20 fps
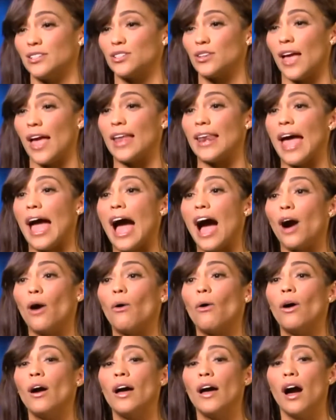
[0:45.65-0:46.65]
And, and
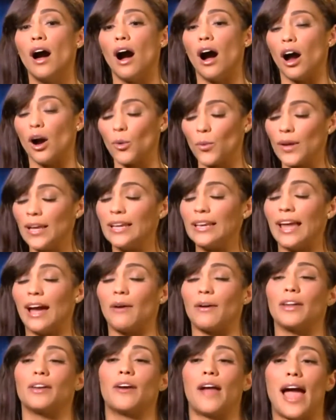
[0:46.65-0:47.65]
how are we
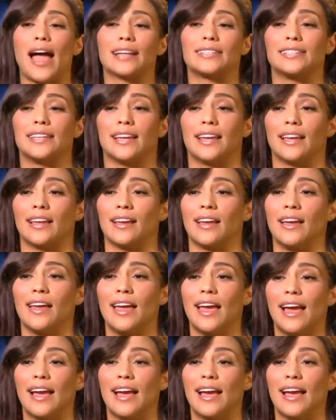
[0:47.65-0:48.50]
now interacting